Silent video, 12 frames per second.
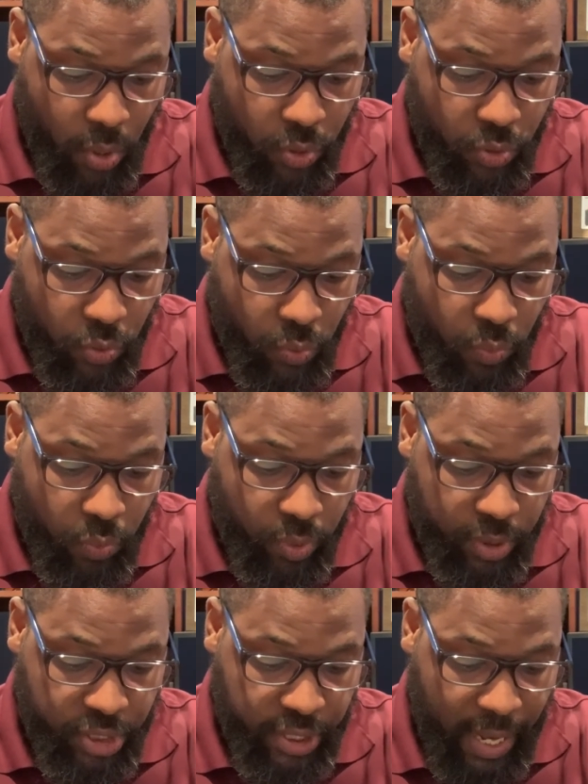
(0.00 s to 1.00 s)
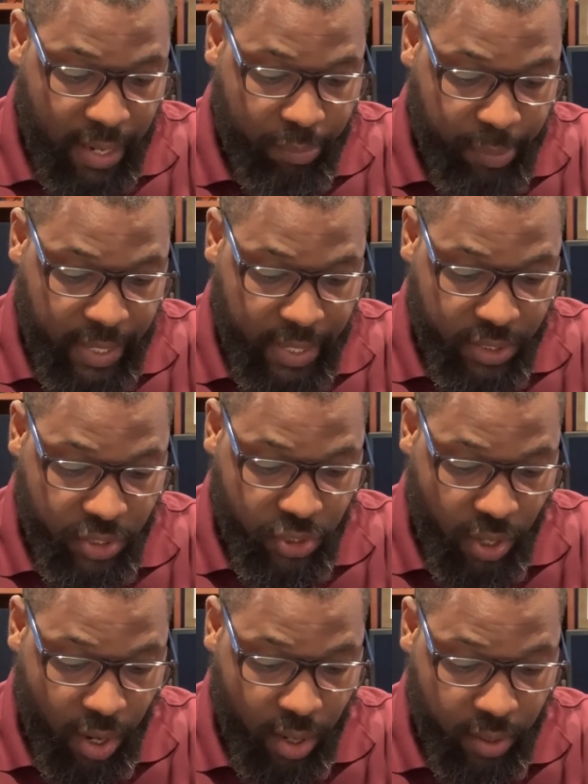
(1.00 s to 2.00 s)
You shall be in
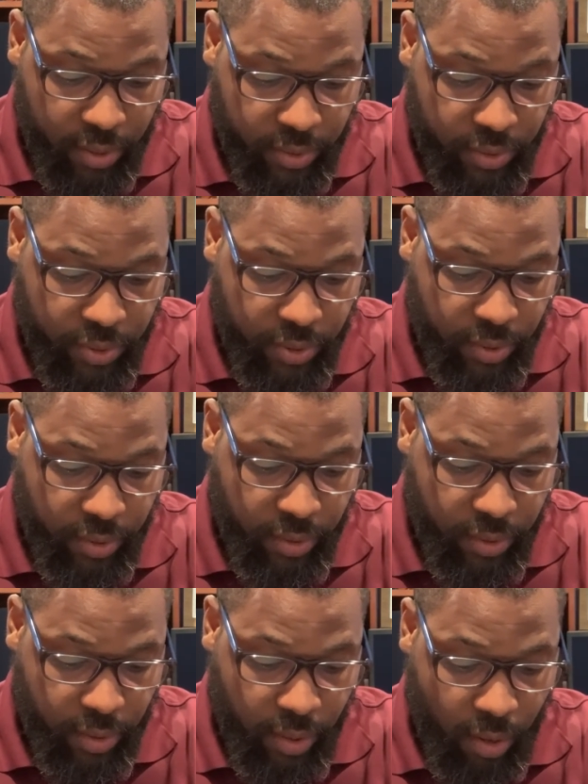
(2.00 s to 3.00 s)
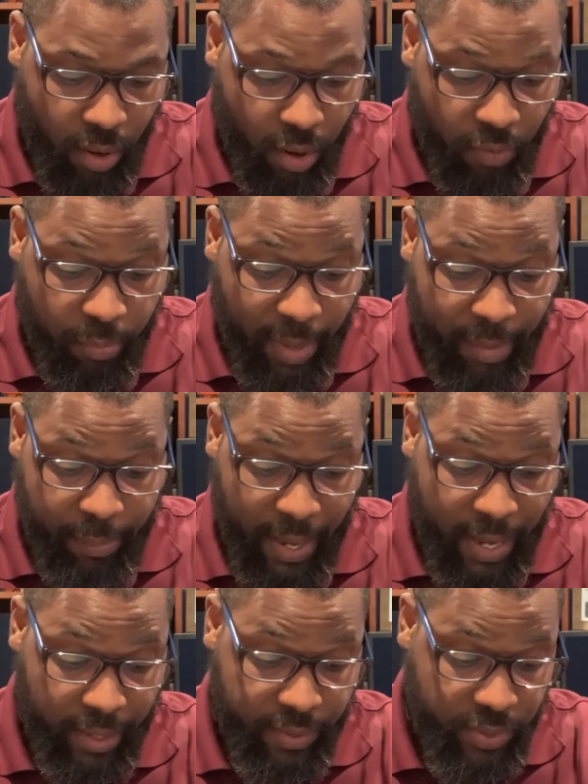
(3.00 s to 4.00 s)
charge of my
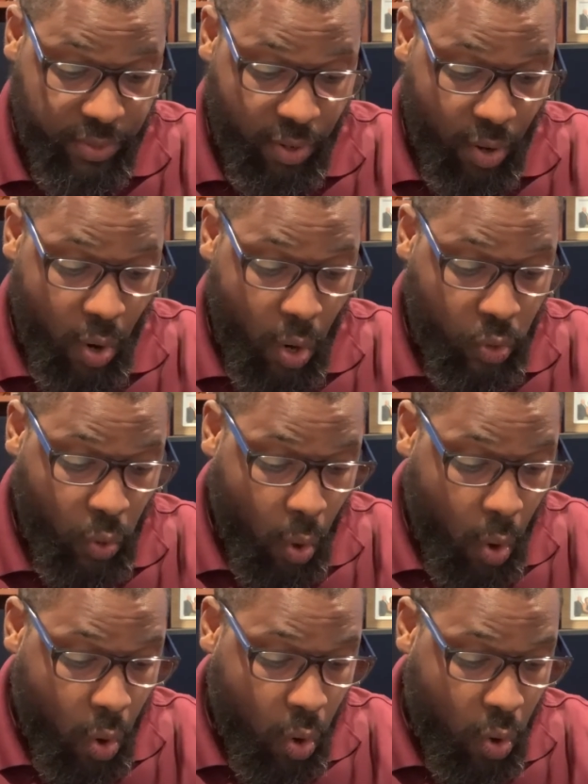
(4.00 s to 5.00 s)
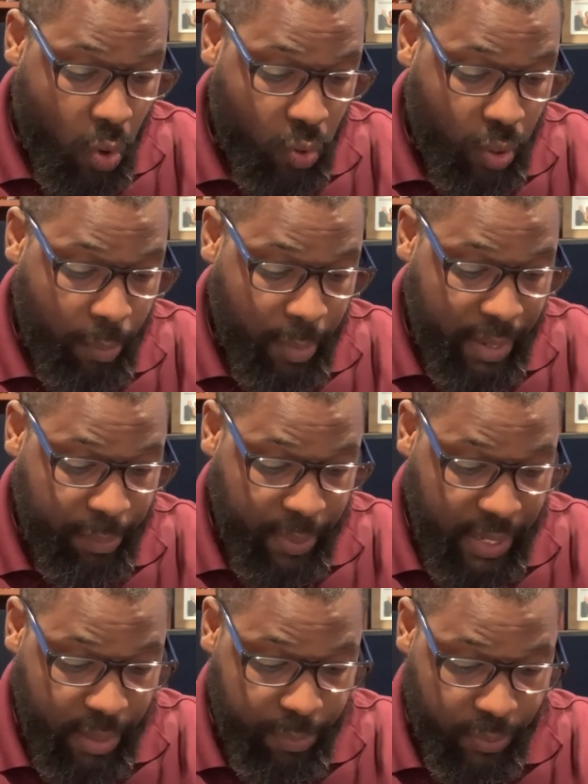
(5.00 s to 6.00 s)
palace, and all my
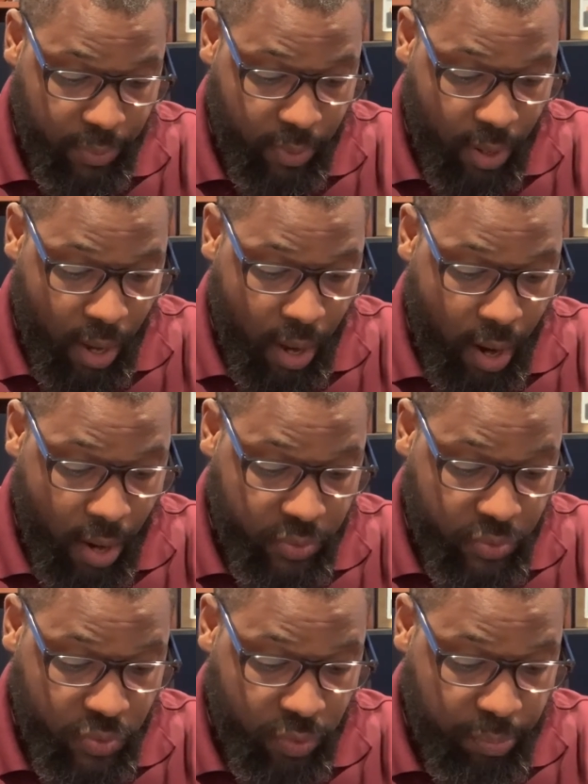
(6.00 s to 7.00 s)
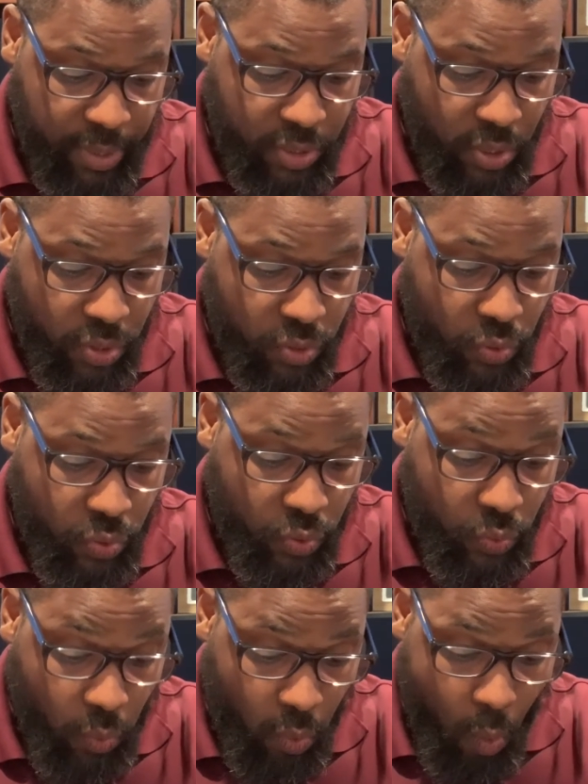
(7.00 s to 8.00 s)
people are to submit to
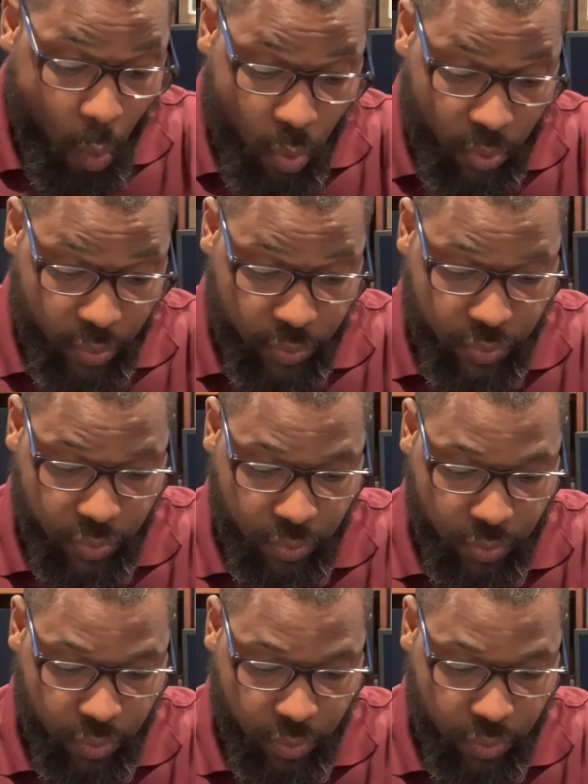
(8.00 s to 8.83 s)
your orders.